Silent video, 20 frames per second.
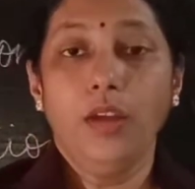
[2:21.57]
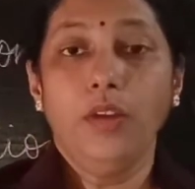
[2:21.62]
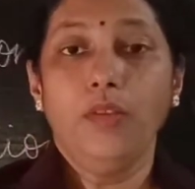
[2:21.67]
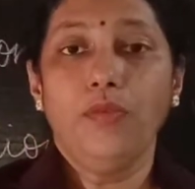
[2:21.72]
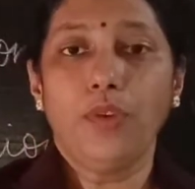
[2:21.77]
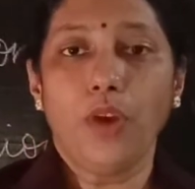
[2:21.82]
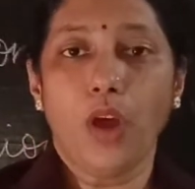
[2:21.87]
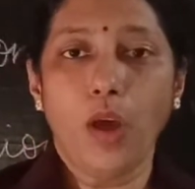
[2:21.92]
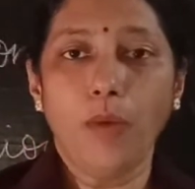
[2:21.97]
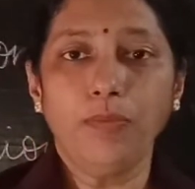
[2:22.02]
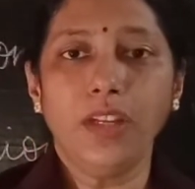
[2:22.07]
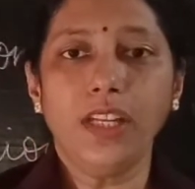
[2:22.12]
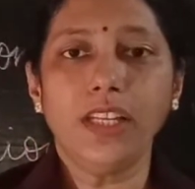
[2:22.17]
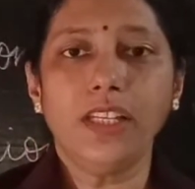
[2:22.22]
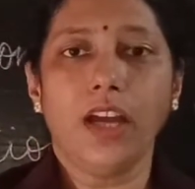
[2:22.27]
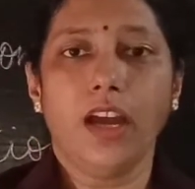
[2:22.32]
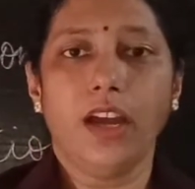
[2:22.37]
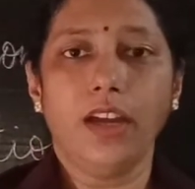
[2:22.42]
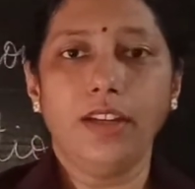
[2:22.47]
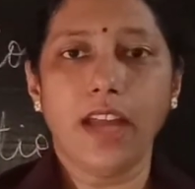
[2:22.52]
From this
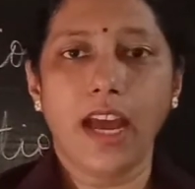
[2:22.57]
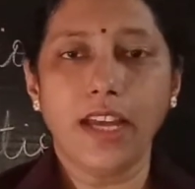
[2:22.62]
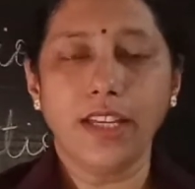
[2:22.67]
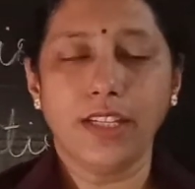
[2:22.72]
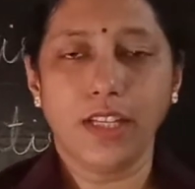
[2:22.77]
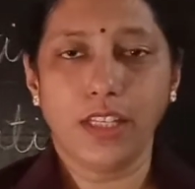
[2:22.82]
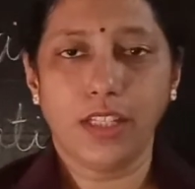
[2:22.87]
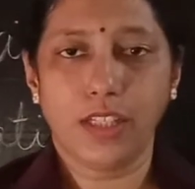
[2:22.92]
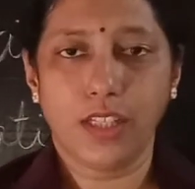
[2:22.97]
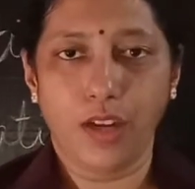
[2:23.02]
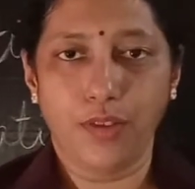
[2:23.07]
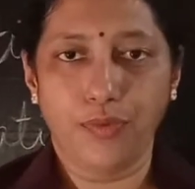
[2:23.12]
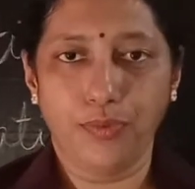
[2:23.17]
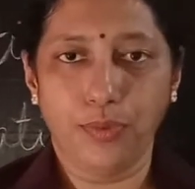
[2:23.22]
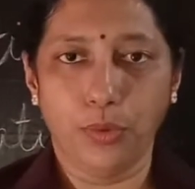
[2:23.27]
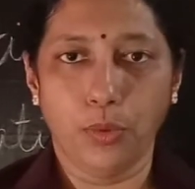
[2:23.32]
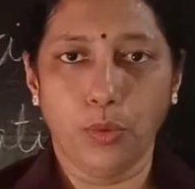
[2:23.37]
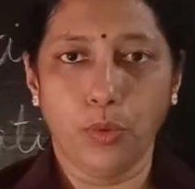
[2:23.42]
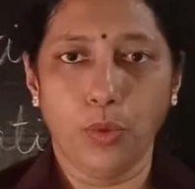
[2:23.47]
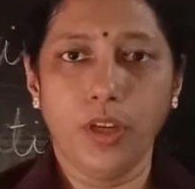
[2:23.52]
undigested
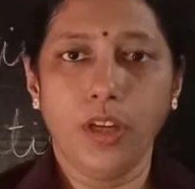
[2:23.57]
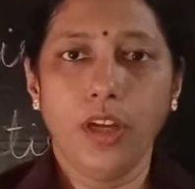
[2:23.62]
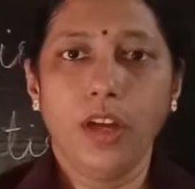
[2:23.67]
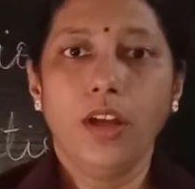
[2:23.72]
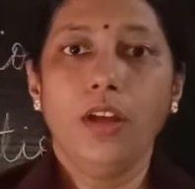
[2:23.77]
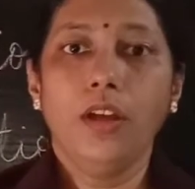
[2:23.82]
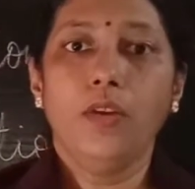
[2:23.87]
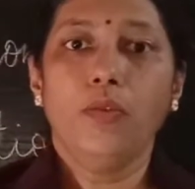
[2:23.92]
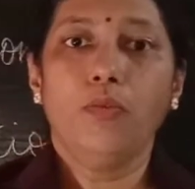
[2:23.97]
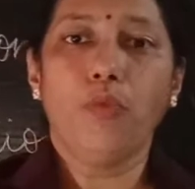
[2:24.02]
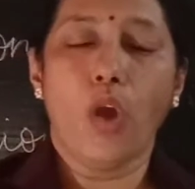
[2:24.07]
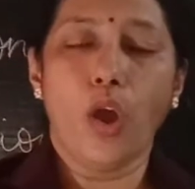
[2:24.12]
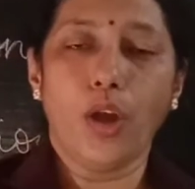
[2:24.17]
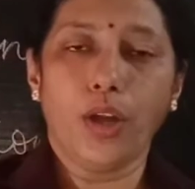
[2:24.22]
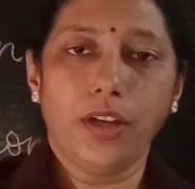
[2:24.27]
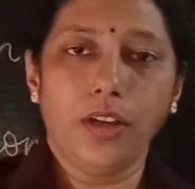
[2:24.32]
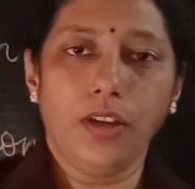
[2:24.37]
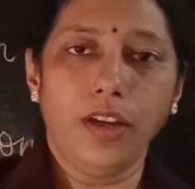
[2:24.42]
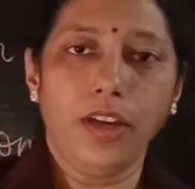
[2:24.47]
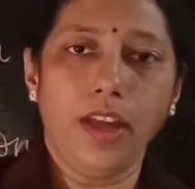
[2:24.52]
food,
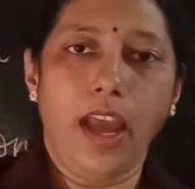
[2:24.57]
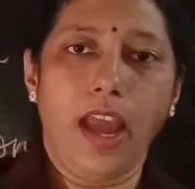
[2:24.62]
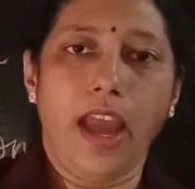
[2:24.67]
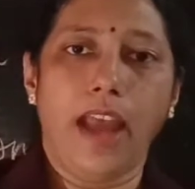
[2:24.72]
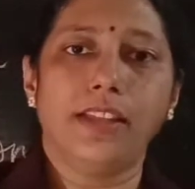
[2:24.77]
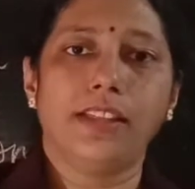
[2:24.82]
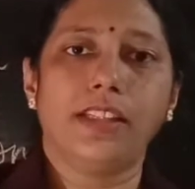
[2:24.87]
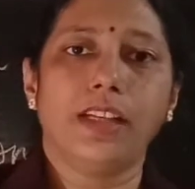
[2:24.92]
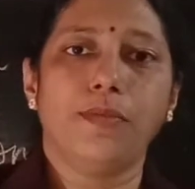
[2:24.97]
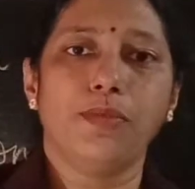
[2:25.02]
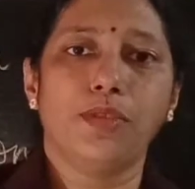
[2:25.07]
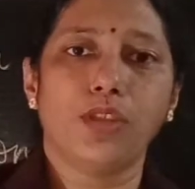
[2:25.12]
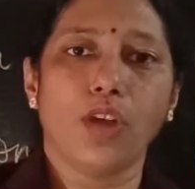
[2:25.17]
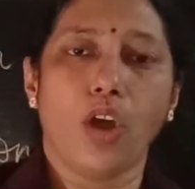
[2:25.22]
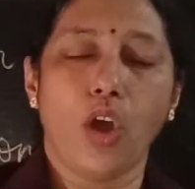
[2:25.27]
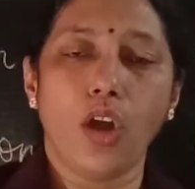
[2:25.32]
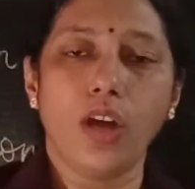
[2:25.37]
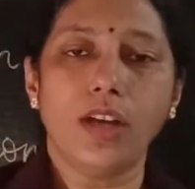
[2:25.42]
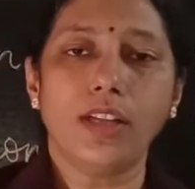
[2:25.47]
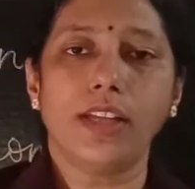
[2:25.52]
water and some
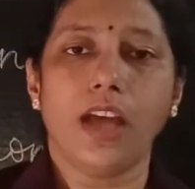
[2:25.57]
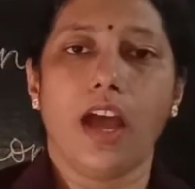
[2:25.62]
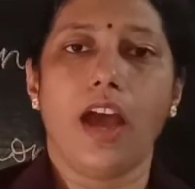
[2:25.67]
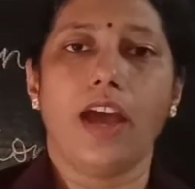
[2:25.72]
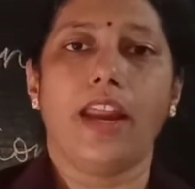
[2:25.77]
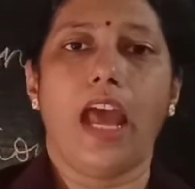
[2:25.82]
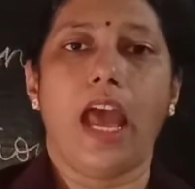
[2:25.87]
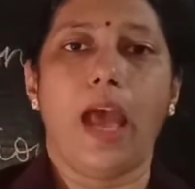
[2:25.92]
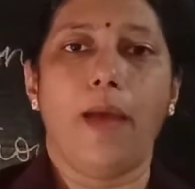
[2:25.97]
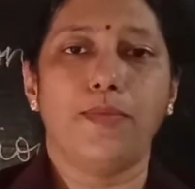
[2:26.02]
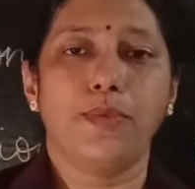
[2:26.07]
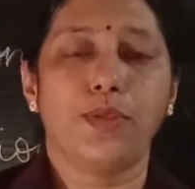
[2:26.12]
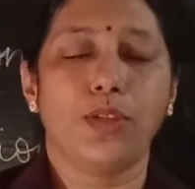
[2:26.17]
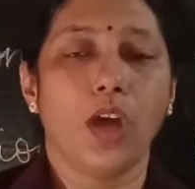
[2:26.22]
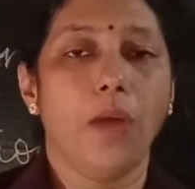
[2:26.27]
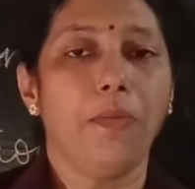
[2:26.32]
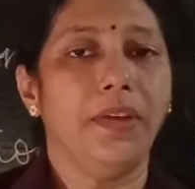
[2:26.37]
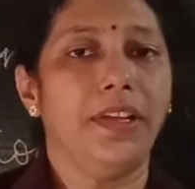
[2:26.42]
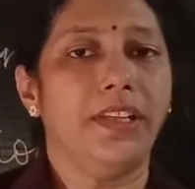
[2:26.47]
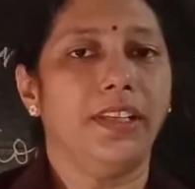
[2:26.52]
salts are
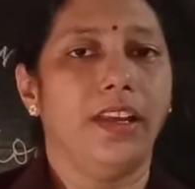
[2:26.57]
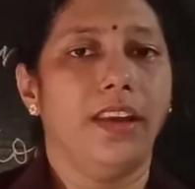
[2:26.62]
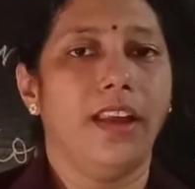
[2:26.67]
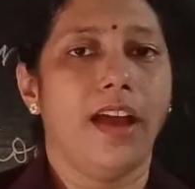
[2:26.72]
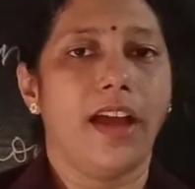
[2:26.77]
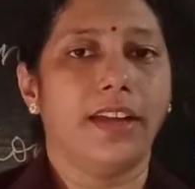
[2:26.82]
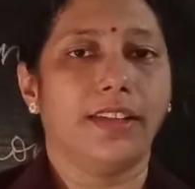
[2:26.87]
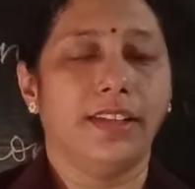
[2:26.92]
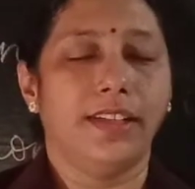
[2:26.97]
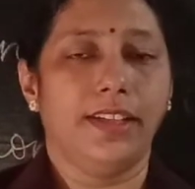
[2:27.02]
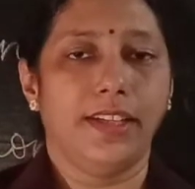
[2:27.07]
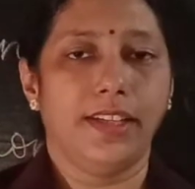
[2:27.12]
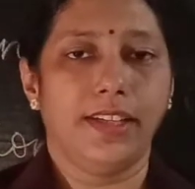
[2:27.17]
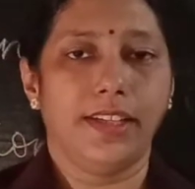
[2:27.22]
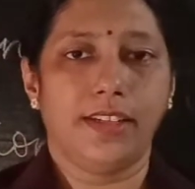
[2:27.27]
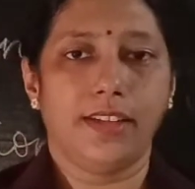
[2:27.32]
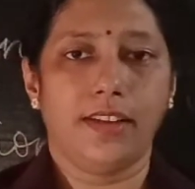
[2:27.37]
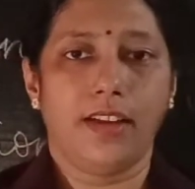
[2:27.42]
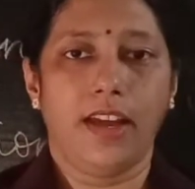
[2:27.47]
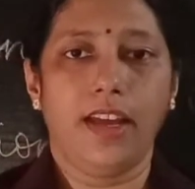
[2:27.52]
absorbed in the large
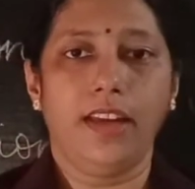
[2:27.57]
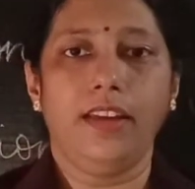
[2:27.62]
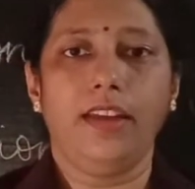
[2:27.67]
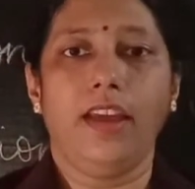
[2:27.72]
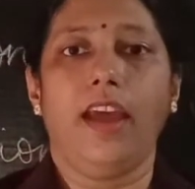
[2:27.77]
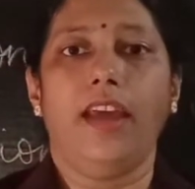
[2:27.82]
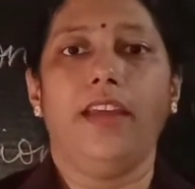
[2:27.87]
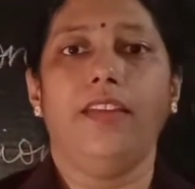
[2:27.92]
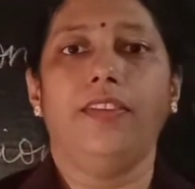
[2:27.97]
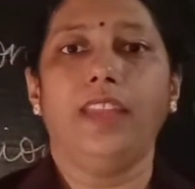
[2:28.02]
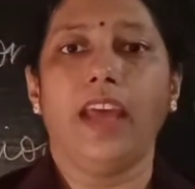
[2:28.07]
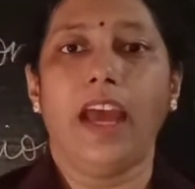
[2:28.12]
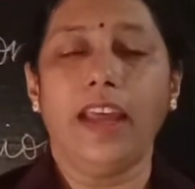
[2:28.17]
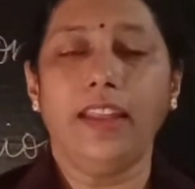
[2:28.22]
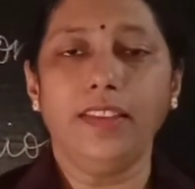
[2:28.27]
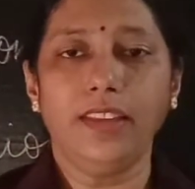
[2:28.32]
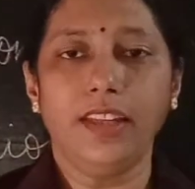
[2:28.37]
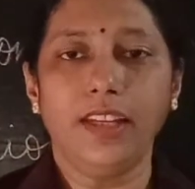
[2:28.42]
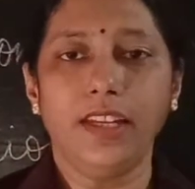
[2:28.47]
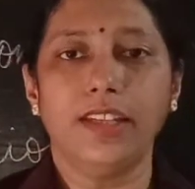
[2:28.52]
intestine, and
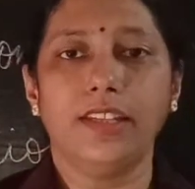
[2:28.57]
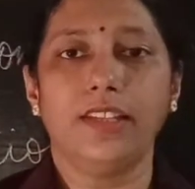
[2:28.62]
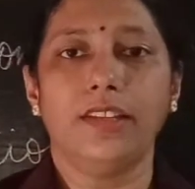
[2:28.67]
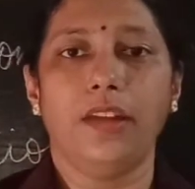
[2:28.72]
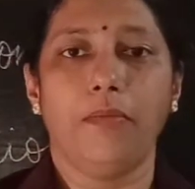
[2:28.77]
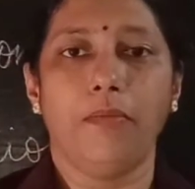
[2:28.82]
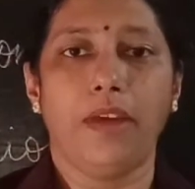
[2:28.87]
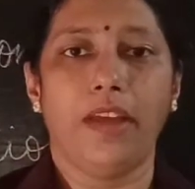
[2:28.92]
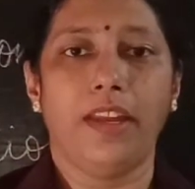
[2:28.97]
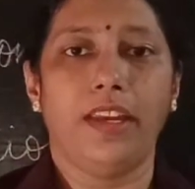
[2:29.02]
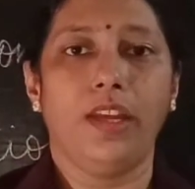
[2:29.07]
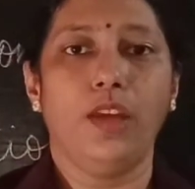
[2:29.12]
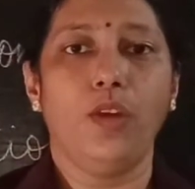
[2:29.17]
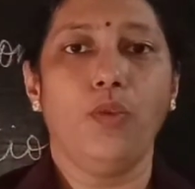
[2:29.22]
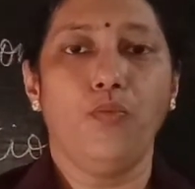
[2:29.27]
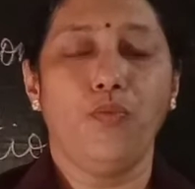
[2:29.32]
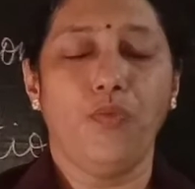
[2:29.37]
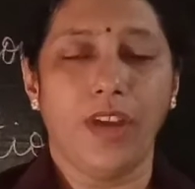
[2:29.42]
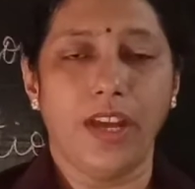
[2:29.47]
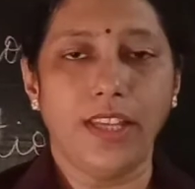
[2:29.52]
then this
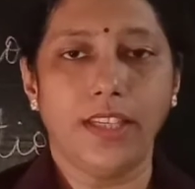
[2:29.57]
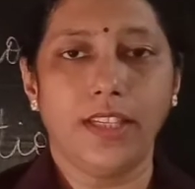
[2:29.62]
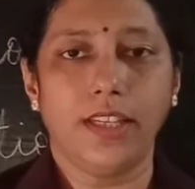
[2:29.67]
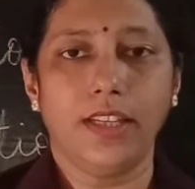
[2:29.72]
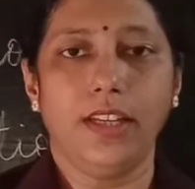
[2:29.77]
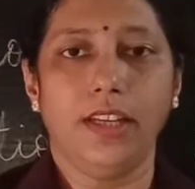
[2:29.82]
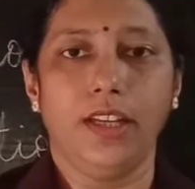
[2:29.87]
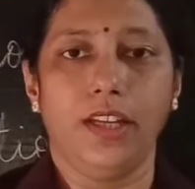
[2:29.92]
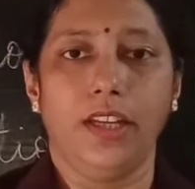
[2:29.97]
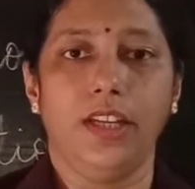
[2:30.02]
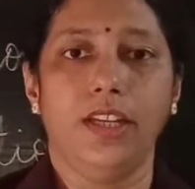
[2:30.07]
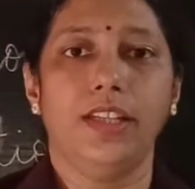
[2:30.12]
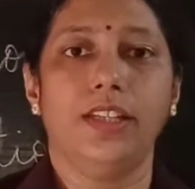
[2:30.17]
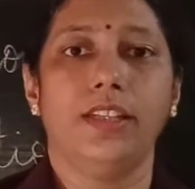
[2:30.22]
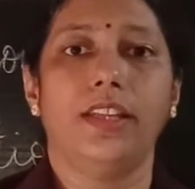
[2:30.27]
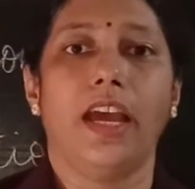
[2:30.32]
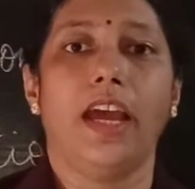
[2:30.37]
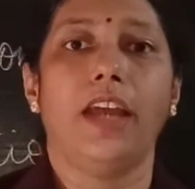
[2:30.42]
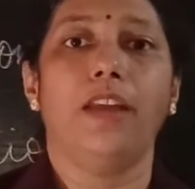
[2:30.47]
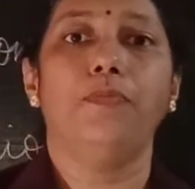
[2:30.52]
remaining waste is
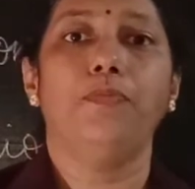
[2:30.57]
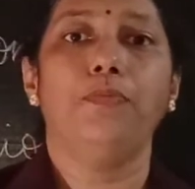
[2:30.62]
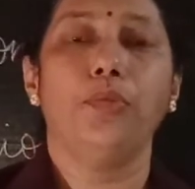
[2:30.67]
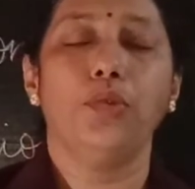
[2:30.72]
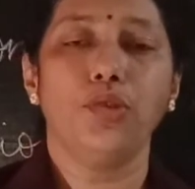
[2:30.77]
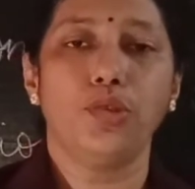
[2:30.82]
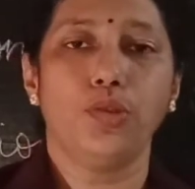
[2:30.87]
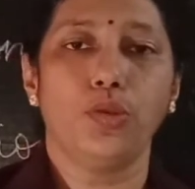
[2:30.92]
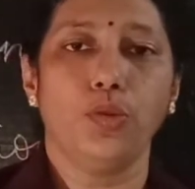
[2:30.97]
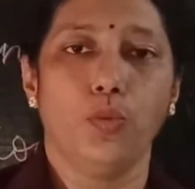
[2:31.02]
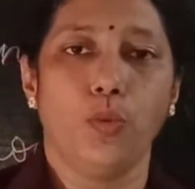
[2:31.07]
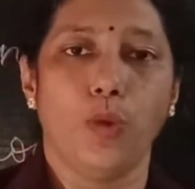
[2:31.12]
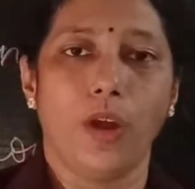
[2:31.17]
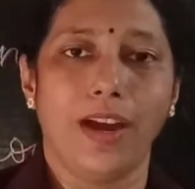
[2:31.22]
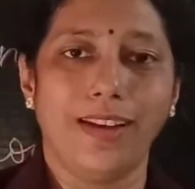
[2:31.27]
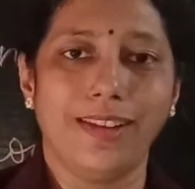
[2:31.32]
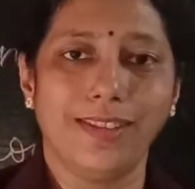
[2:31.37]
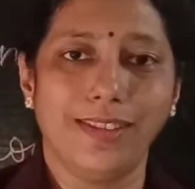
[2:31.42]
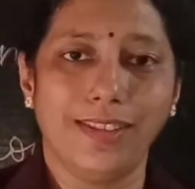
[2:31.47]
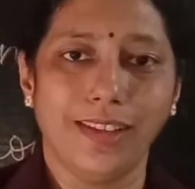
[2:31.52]
then pushed
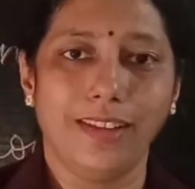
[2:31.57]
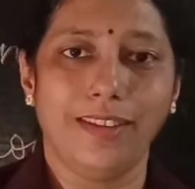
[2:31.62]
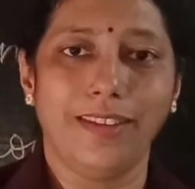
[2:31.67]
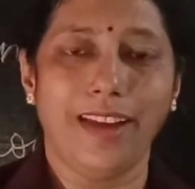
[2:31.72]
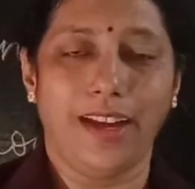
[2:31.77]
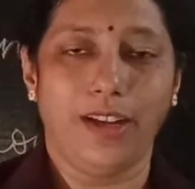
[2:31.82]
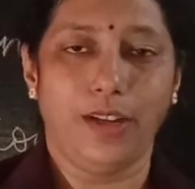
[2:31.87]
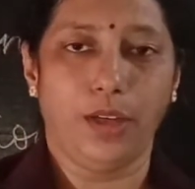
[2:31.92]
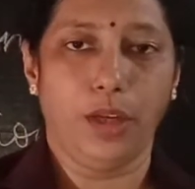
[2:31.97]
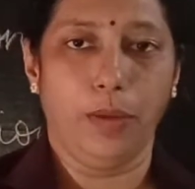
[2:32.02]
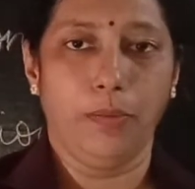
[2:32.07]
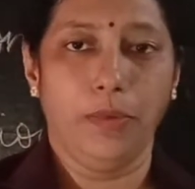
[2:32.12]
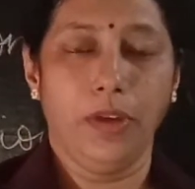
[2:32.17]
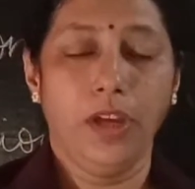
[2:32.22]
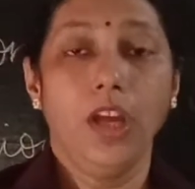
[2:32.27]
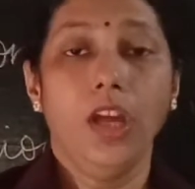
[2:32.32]
towards the rectum.